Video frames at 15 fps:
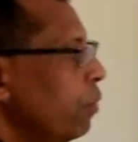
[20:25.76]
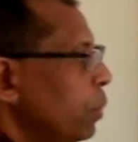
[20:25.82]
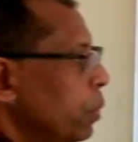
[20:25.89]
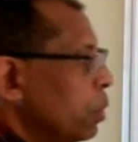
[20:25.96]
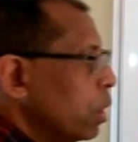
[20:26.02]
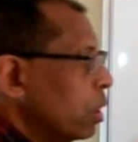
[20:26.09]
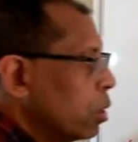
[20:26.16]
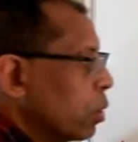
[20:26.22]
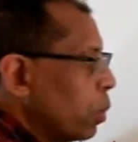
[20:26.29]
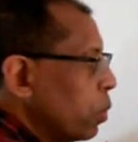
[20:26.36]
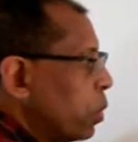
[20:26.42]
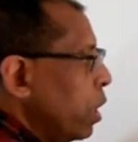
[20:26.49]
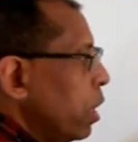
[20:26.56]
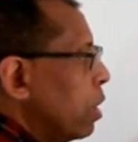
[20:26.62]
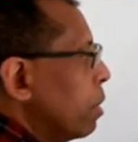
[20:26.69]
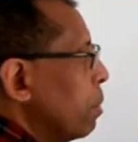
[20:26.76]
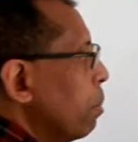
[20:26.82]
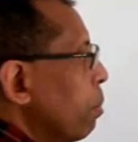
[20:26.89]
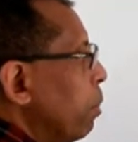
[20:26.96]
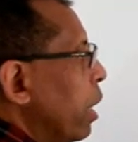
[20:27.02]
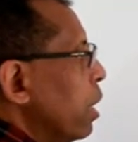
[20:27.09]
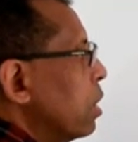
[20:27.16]
you just rotate
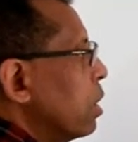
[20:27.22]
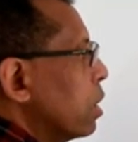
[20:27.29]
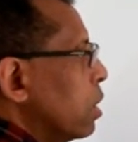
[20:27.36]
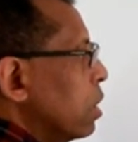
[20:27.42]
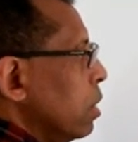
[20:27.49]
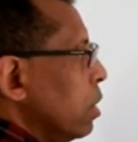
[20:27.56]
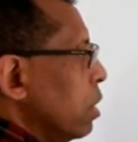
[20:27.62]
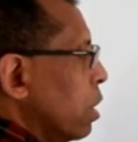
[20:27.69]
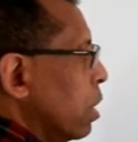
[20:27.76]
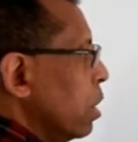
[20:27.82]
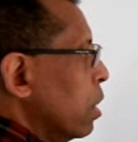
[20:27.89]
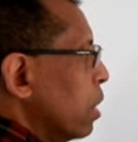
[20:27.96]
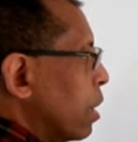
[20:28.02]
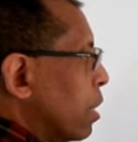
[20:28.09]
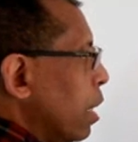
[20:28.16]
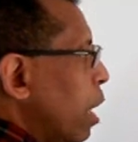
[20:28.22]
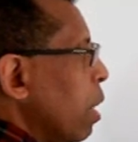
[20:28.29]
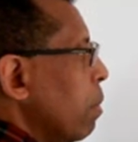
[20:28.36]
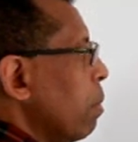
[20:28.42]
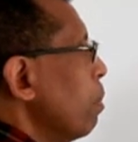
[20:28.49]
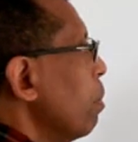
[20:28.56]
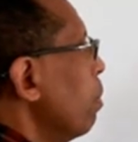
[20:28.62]
by 60 degrees, the
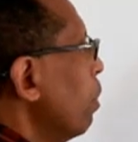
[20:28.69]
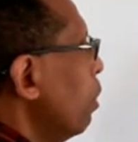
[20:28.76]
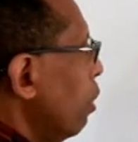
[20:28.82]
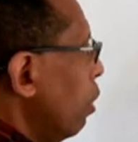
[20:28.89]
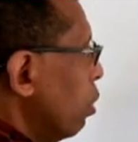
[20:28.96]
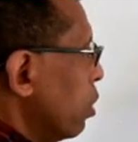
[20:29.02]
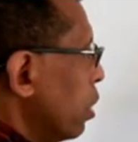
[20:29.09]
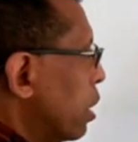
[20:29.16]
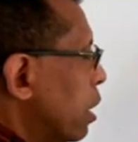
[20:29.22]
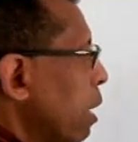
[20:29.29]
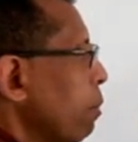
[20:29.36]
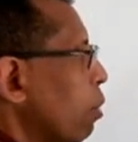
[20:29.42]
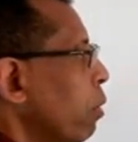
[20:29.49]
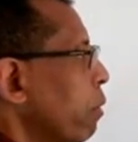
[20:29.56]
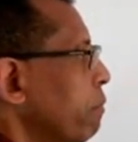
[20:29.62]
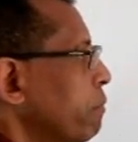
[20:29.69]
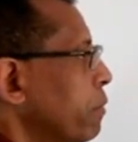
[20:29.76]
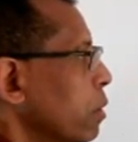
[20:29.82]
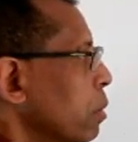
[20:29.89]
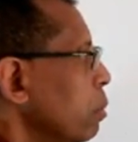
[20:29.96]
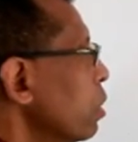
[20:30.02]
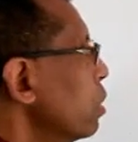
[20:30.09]
same on the same
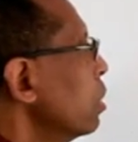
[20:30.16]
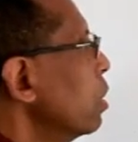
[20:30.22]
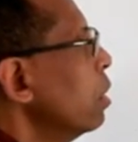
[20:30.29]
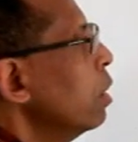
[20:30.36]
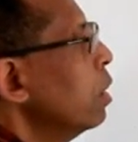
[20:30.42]
conformer,